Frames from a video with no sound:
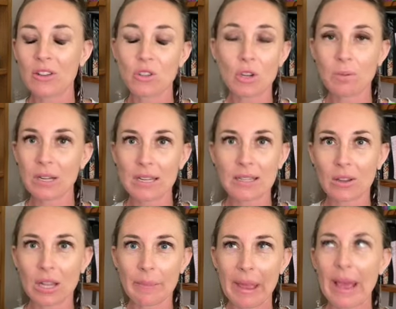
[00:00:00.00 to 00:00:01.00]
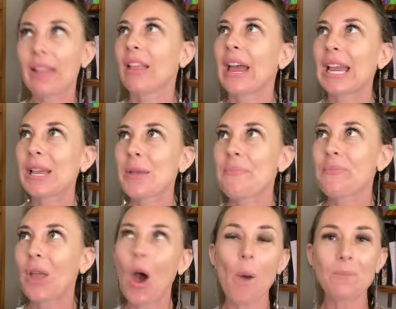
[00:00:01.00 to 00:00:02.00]
Jupiter is all about like
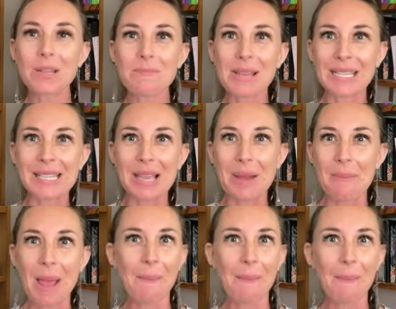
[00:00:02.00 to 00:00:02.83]
optimism